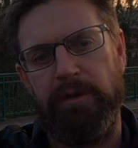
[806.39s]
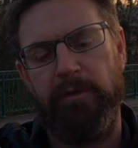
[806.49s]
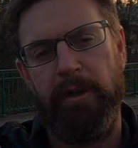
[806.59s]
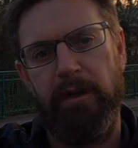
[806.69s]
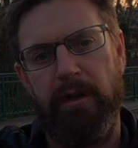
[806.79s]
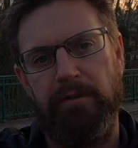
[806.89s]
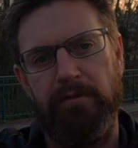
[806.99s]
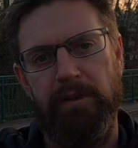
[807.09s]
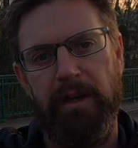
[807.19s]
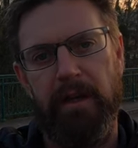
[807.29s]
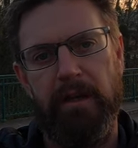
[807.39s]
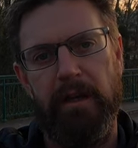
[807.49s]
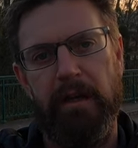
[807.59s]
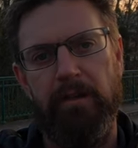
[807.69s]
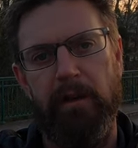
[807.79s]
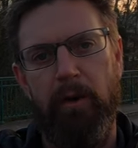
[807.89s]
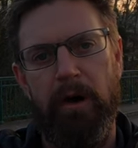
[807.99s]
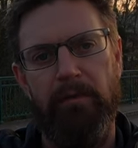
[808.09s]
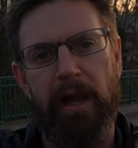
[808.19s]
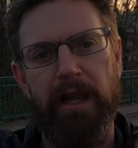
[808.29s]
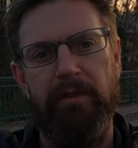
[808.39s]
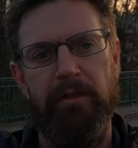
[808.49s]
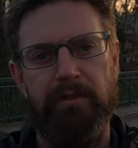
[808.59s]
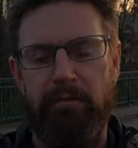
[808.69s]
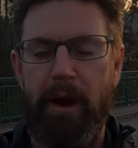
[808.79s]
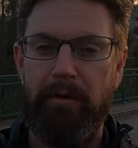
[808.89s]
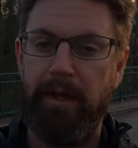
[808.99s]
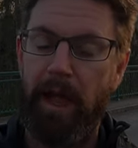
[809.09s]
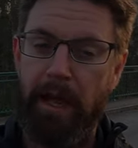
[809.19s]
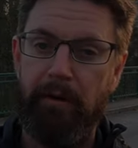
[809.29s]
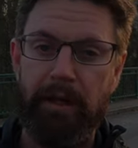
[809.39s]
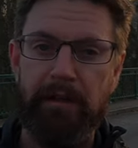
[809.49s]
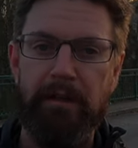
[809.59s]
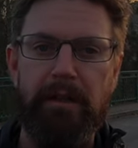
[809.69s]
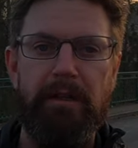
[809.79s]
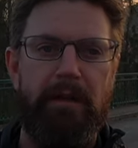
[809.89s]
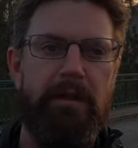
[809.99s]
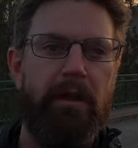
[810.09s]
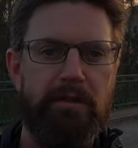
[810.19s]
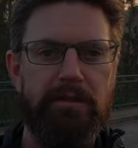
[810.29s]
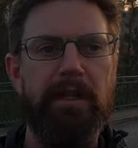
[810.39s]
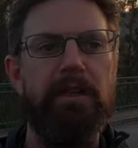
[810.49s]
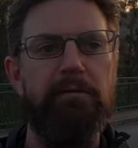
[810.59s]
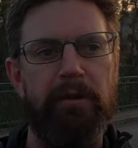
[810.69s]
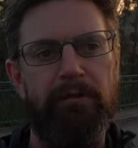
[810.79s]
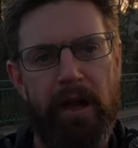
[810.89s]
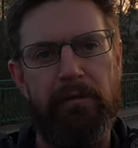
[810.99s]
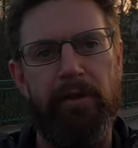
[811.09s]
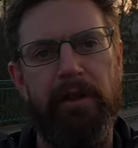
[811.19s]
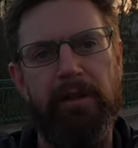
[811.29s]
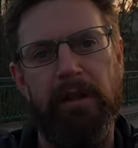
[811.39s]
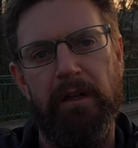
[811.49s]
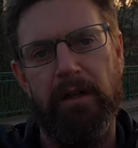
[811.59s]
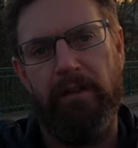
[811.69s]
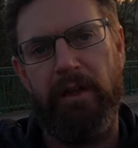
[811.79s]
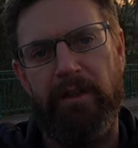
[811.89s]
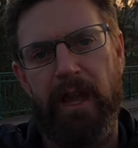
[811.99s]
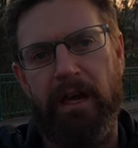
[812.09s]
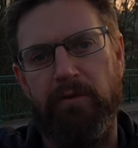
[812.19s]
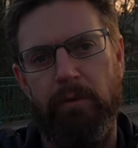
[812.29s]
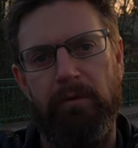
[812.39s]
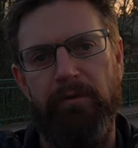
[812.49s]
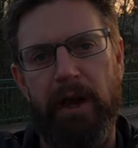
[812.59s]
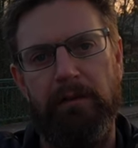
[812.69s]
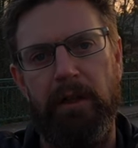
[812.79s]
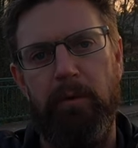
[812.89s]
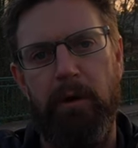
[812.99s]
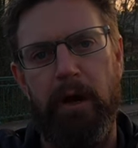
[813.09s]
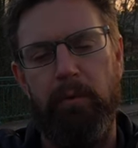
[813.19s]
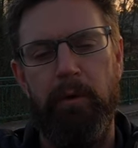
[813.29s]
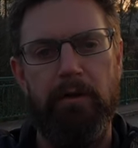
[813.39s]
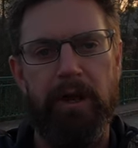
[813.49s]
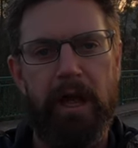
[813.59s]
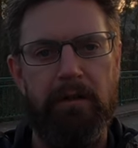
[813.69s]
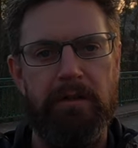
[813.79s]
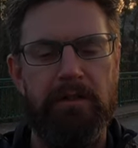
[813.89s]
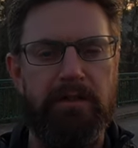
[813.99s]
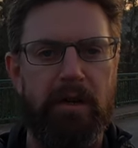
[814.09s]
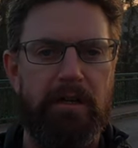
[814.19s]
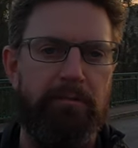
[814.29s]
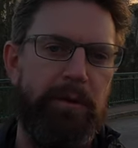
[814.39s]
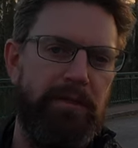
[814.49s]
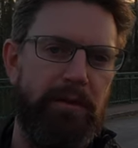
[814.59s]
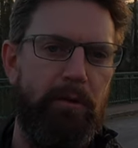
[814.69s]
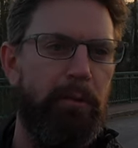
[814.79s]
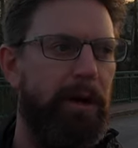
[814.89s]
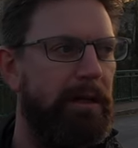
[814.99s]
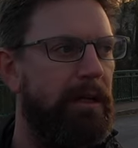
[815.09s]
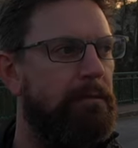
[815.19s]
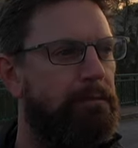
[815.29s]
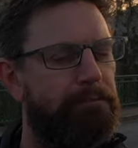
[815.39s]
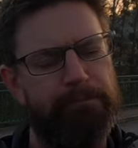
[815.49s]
some of the castles that are here in the Loire Valley and the surrounding area. I'm going just a little bit further than, than the actual Val de Loire World Heritage Site, because I thought, well, you know,